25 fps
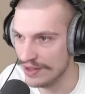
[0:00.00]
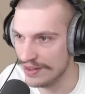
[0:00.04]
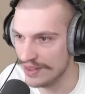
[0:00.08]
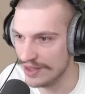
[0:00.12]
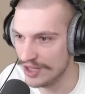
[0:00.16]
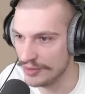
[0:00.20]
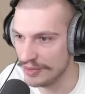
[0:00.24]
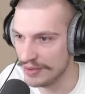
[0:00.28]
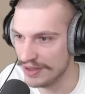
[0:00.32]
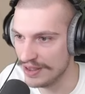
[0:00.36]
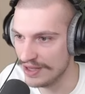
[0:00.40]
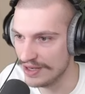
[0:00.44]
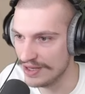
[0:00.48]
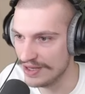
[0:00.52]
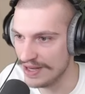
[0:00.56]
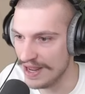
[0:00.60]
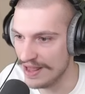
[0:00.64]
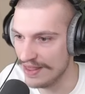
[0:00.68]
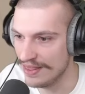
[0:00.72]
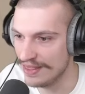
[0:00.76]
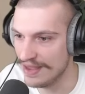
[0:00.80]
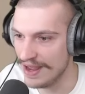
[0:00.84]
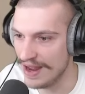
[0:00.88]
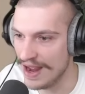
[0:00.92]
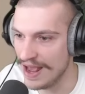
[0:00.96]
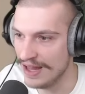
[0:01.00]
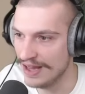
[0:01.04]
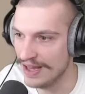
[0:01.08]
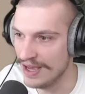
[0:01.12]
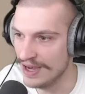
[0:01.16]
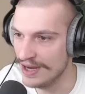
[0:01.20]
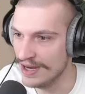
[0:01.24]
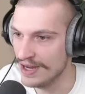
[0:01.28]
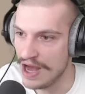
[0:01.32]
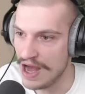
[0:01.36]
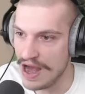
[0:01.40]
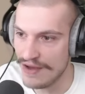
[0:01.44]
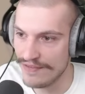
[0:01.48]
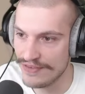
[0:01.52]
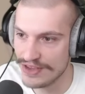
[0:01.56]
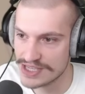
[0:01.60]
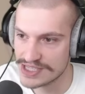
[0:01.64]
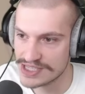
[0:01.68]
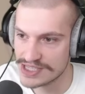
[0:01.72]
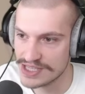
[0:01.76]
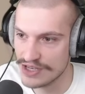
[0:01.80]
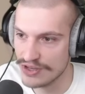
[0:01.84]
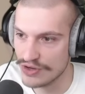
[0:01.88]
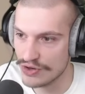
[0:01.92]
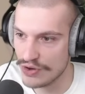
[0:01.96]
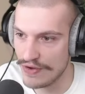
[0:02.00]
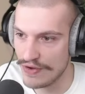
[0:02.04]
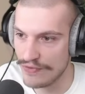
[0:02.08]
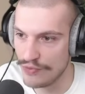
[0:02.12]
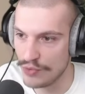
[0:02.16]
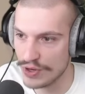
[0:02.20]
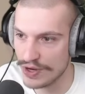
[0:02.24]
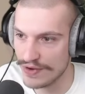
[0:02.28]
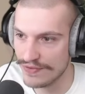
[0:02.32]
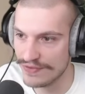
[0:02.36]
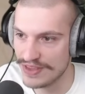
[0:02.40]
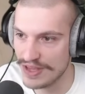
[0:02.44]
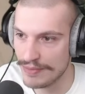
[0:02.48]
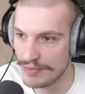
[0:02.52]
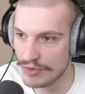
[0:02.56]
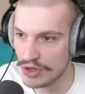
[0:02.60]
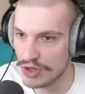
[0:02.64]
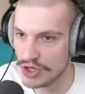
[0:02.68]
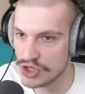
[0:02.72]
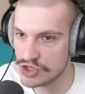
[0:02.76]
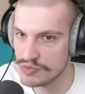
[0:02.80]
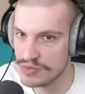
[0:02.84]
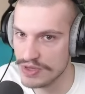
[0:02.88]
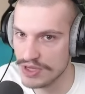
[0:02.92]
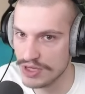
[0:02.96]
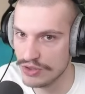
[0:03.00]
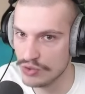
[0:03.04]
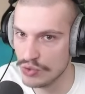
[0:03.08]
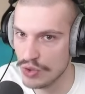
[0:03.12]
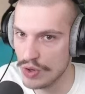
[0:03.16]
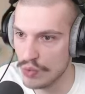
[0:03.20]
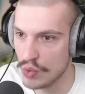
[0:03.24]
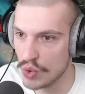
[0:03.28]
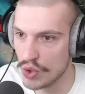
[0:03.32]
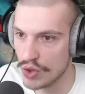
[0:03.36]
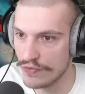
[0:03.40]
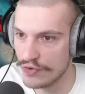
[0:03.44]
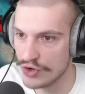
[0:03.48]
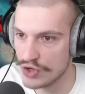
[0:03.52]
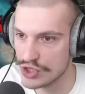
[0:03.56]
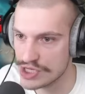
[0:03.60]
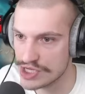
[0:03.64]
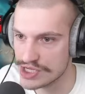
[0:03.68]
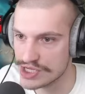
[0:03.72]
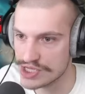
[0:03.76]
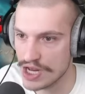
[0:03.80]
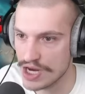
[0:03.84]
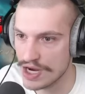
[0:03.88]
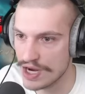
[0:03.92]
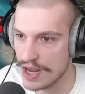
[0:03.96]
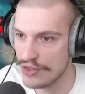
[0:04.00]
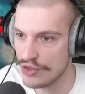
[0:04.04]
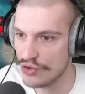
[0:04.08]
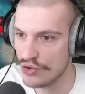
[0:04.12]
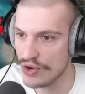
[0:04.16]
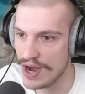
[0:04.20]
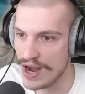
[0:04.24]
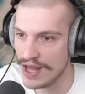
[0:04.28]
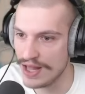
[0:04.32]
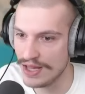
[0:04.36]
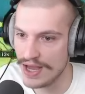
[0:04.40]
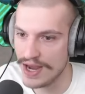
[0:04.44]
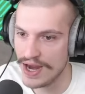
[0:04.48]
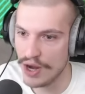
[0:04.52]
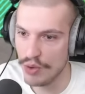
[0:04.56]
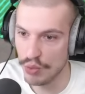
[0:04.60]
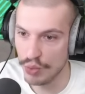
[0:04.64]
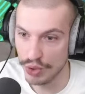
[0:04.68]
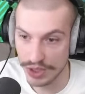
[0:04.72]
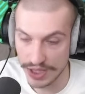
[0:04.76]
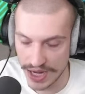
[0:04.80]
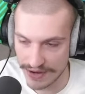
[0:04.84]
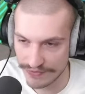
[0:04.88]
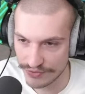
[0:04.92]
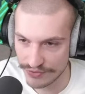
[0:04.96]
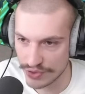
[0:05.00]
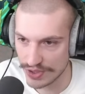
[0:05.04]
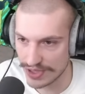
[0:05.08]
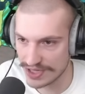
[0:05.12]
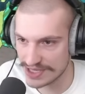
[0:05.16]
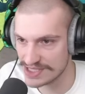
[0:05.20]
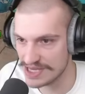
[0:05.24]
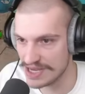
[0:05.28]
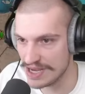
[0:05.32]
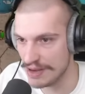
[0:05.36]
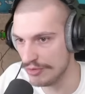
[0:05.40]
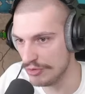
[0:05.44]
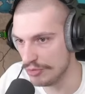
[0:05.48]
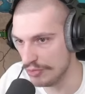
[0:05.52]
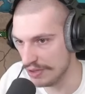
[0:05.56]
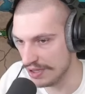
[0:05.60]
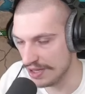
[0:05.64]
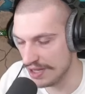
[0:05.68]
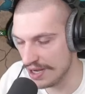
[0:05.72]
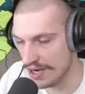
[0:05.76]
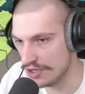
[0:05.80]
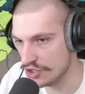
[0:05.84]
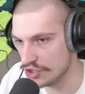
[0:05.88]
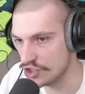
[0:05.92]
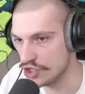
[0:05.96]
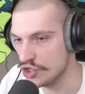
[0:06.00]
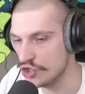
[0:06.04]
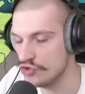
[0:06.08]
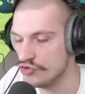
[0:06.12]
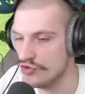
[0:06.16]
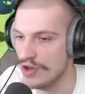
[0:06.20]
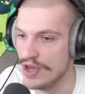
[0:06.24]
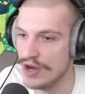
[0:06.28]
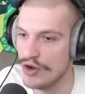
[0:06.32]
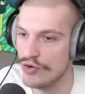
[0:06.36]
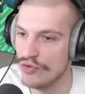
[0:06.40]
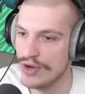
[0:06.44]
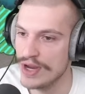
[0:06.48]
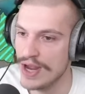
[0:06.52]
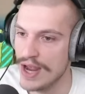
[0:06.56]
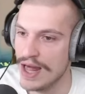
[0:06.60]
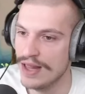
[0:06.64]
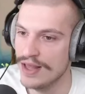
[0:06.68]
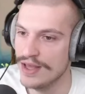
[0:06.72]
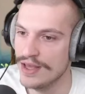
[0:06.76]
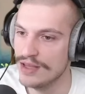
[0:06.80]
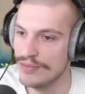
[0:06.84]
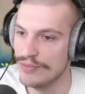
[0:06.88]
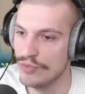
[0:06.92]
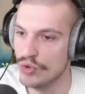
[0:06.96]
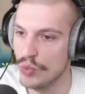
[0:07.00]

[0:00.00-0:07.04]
They'll be the 10th ally. Obviously, you know, if one of them calls me into a war versus another ally, I will have to accept. But then I'll I'll just try to really them or